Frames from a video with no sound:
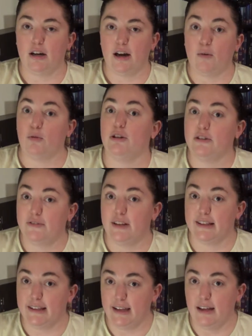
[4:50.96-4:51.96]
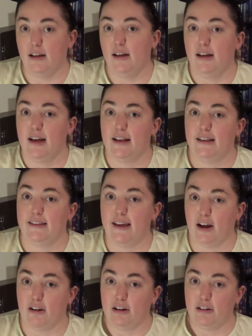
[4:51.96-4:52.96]
at World of Disney and it's
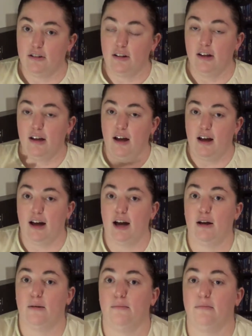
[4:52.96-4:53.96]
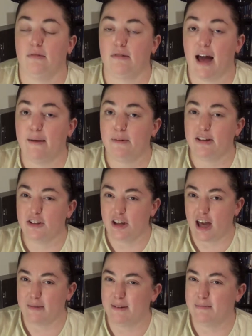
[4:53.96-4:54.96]
Ariel. Um, I'm usually,
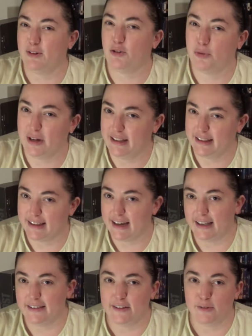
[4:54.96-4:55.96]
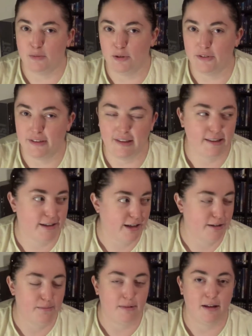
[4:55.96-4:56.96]
I'm in between sizes most of the
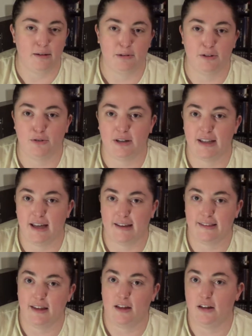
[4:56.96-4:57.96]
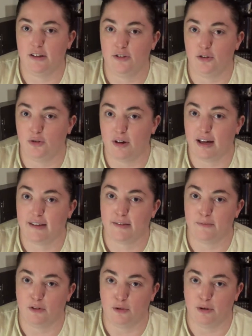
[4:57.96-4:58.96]
time, um, between XL and
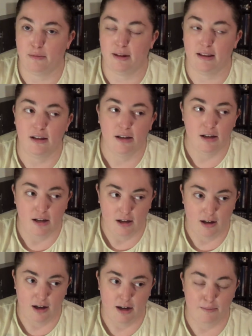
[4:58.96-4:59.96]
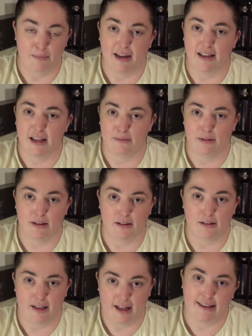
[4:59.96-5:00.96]
2X for women. Um, men, I'm in
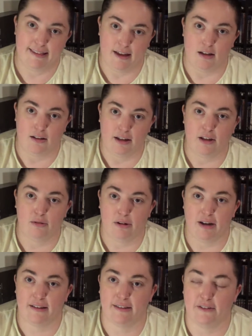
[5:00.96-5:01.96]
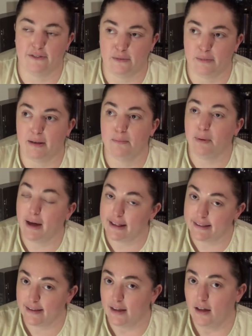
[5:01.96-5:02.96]
an XL. I can wear XL for men.
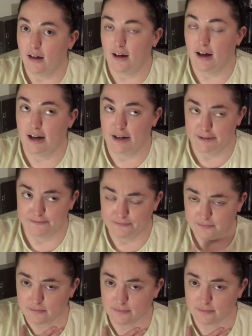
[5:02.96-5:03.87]
But um,